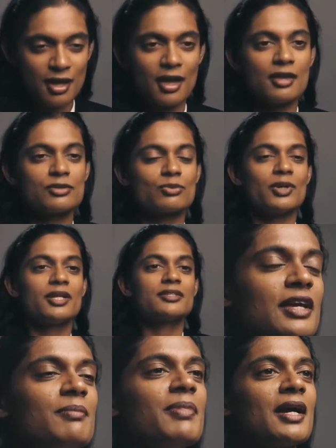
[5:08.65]
as well as
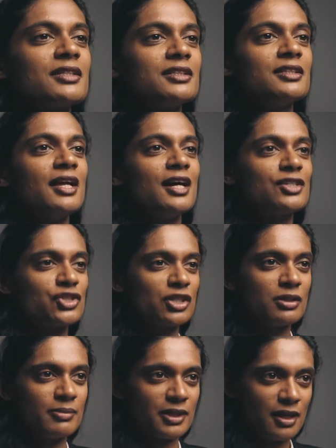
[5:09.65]
the impact in large
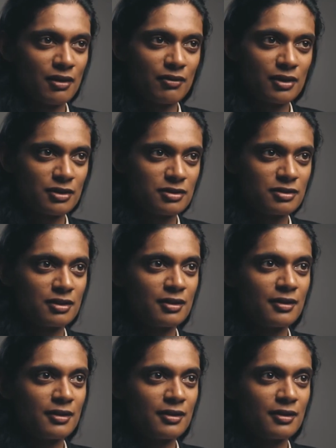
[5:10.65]
urban areas.